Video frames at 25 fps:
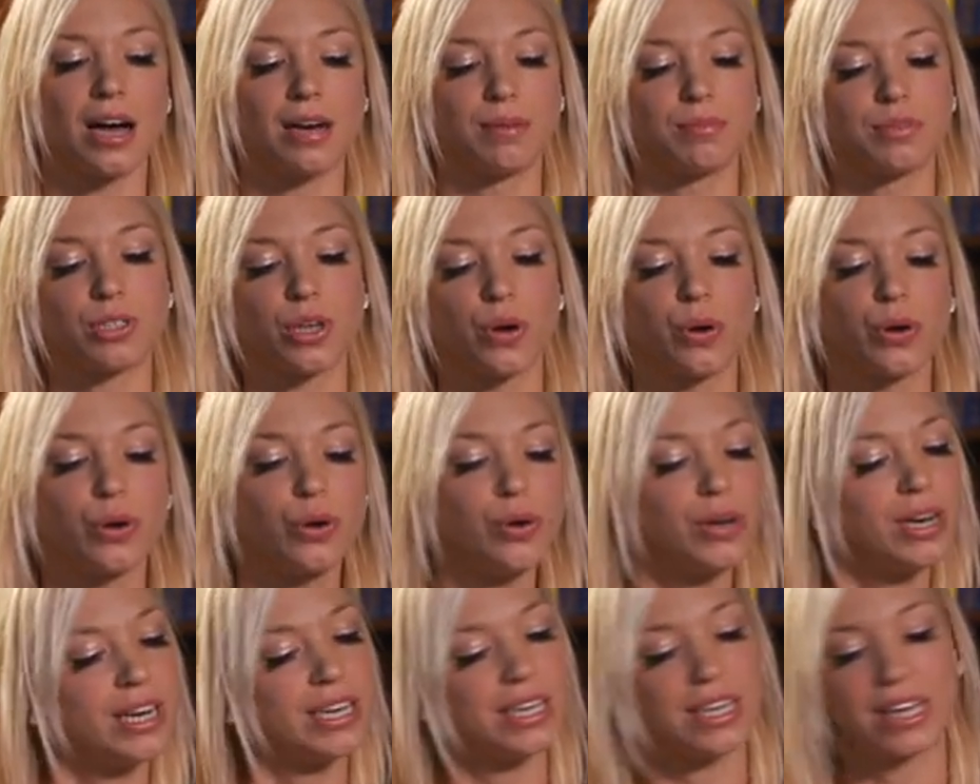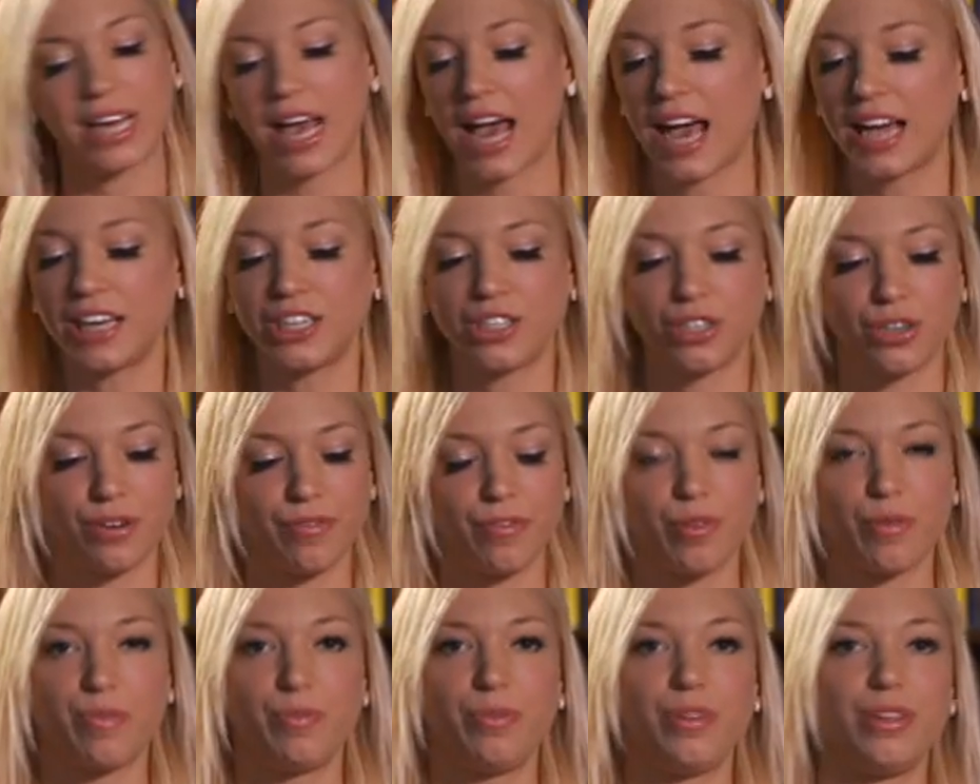So a good indication of
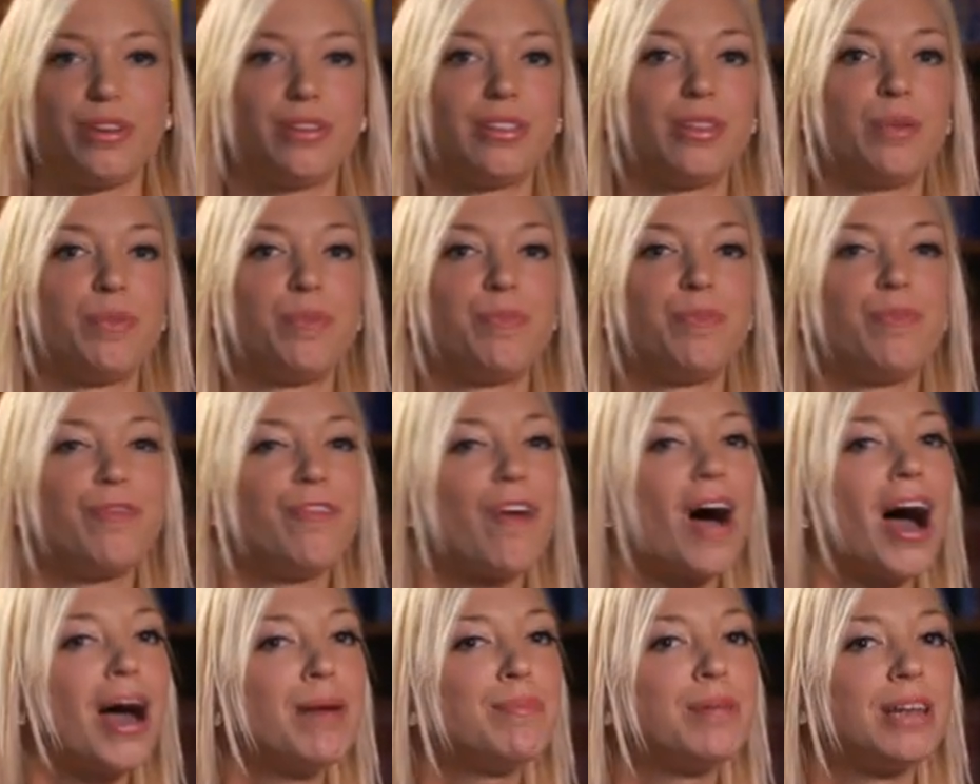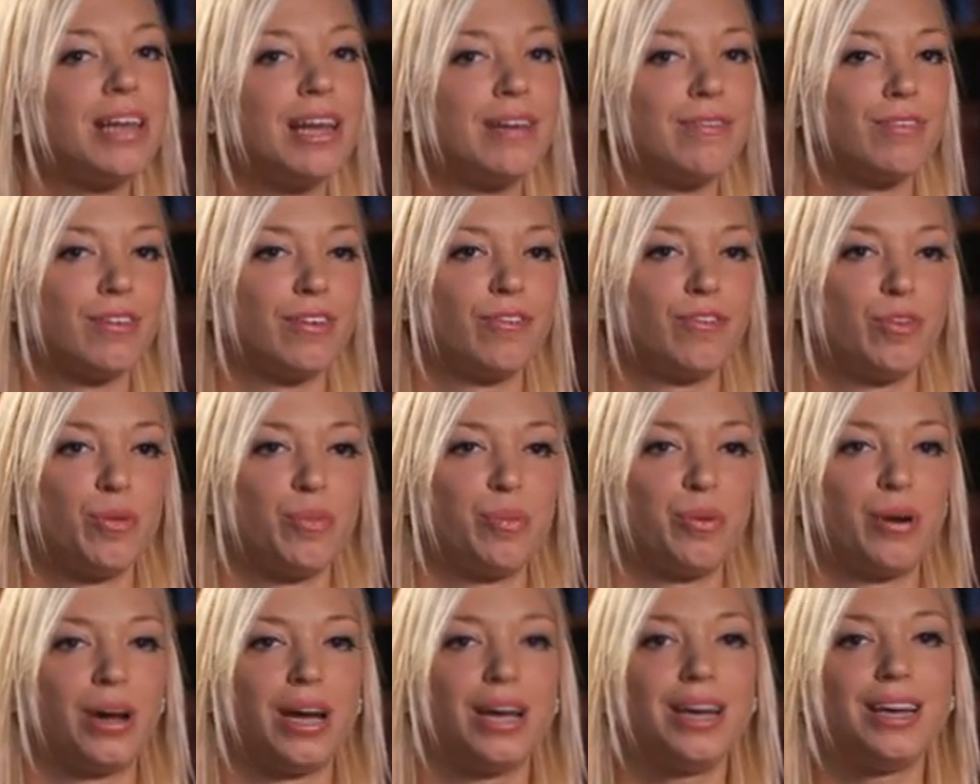the fibre level of your
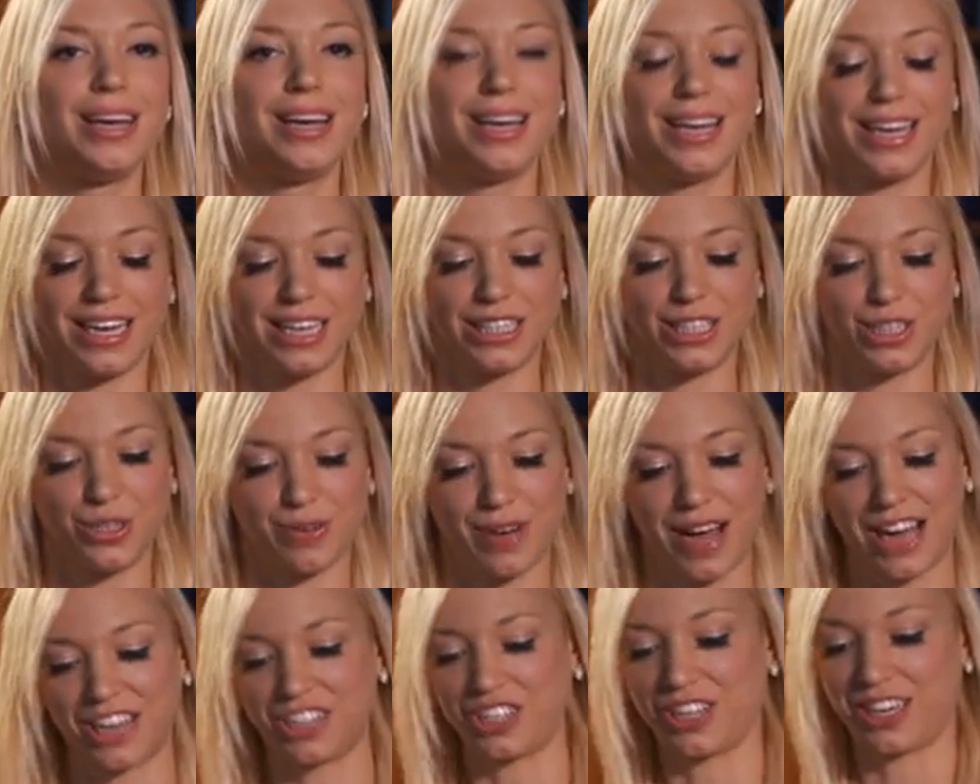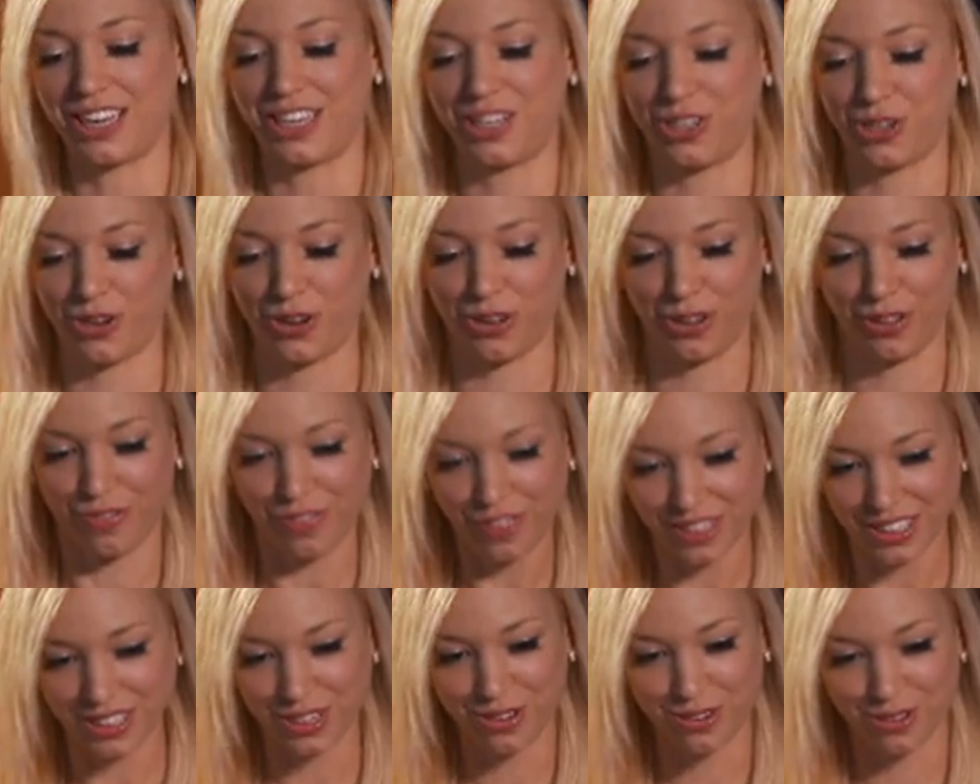bread is to actually do the
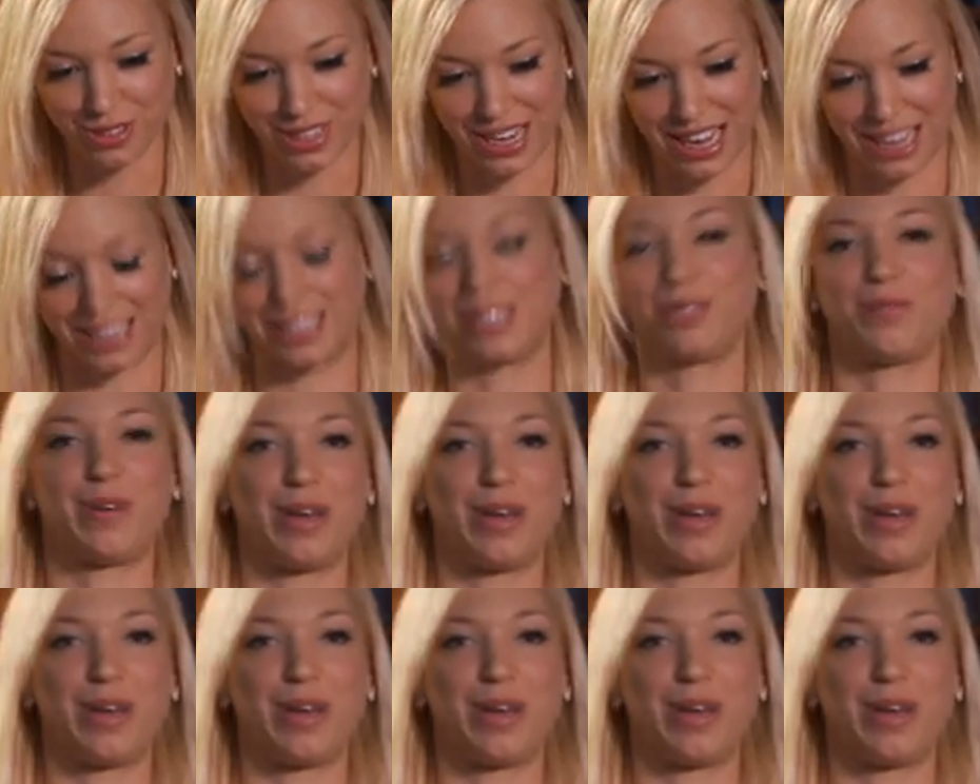physical test,